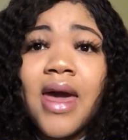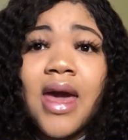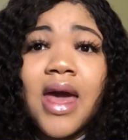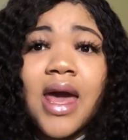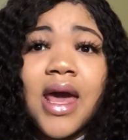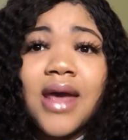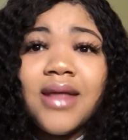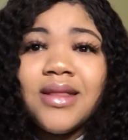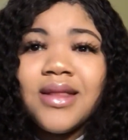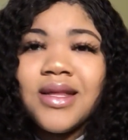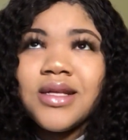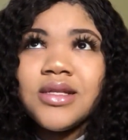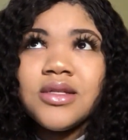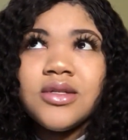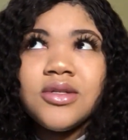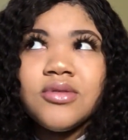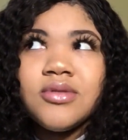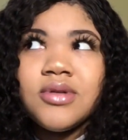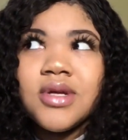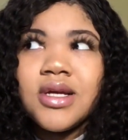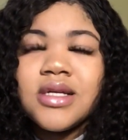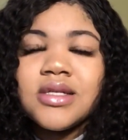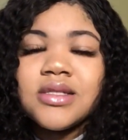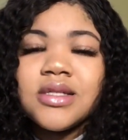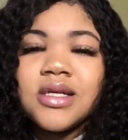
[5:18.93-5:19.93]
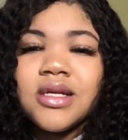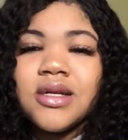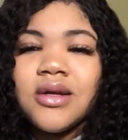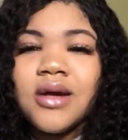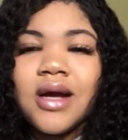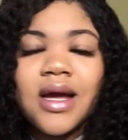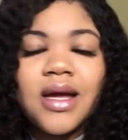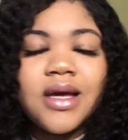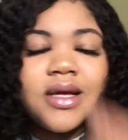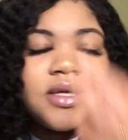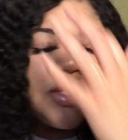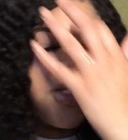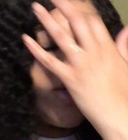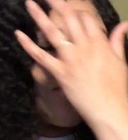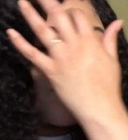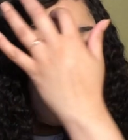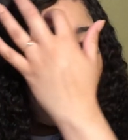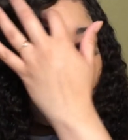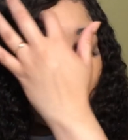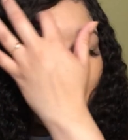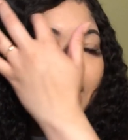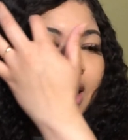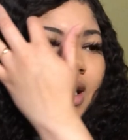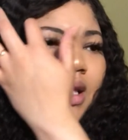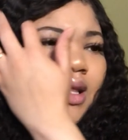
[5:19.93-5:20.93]
And then 2 days later, I hit your
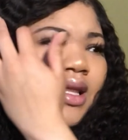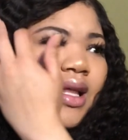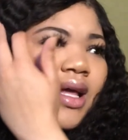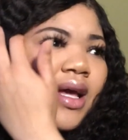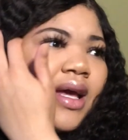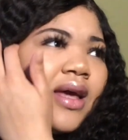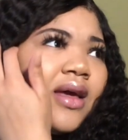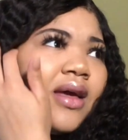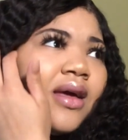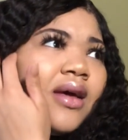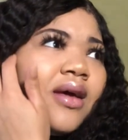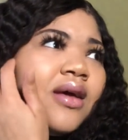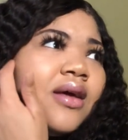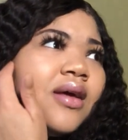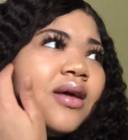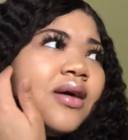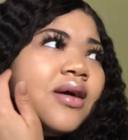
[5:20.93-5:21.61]
line like,